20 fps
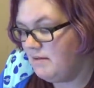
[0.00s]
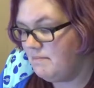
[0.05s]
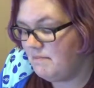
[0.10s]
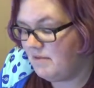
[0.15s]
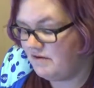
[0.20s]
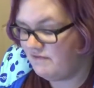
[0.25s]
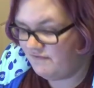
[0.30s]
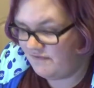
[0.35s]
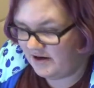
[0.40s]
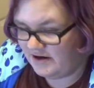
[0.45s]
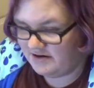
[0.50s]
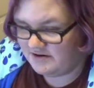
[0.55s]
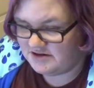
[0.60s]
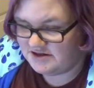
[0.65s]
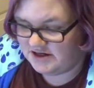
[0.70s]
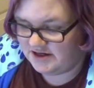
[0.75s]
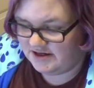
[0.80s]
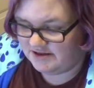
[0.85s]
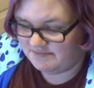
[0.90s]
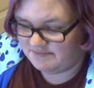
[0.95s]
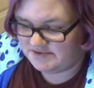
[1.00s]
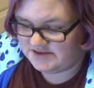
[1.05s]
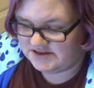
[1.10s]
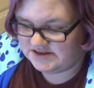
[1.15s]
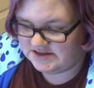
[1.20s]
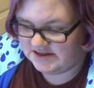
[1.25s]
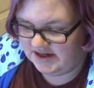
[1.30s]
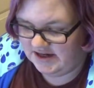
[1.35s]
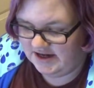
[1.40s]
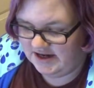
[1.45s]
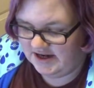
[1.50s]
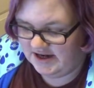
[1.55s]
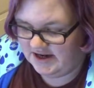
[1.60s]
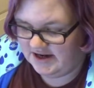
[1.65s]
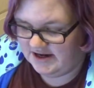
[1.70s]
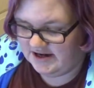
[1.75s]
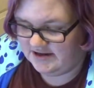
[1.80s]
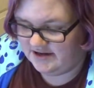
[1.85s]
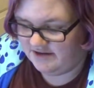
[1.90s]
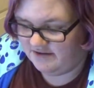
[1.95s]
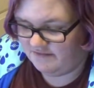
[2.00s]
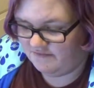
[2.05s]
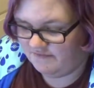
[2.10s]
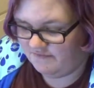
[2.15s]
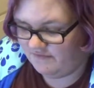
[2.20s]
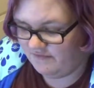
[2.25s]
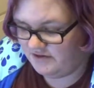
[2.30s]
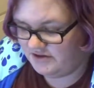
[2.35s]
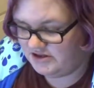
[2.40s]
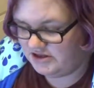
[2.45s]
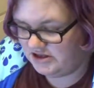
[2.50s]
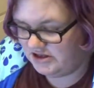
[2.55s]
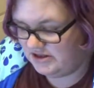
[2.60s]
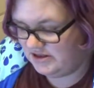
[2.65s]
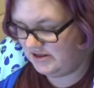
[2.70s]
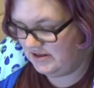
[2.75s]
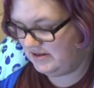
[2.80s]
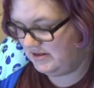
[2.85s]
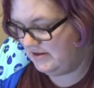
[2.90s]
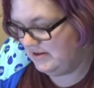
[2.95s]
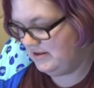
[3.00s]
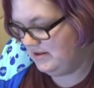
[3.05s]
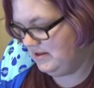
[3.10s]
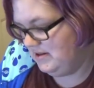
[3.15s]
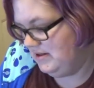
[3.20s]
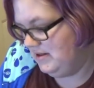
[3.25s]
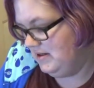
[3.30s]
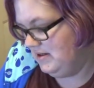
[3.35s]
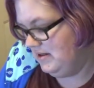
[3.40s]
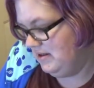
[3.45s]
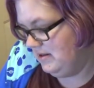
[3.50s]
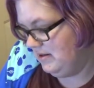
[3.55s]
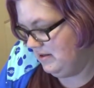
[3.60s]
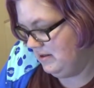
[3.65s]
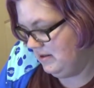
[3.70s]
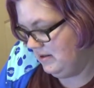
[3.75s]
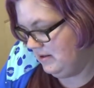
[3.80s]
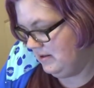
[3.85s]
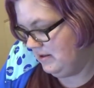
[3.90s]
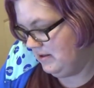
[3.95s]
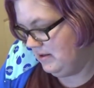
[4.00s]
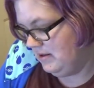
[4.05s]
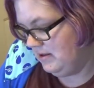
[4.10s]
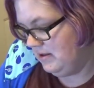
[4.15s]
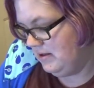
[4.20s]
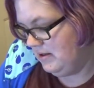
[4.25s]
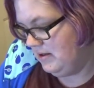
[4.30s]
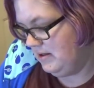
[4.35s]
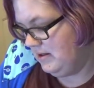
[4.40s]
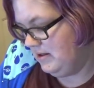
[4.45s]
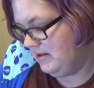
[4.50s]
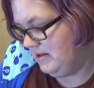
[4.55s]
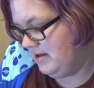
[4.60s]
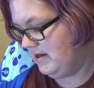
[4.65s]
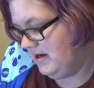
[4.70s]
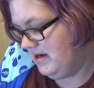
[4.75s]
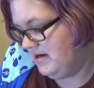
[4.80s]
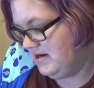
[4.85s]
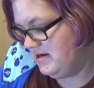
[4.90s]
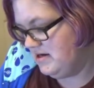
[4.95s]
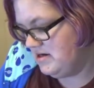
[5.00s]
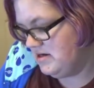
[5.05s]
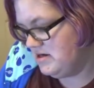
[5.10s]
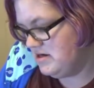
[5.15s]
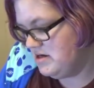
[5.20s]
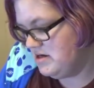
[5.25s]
my fire types and unfortunately they did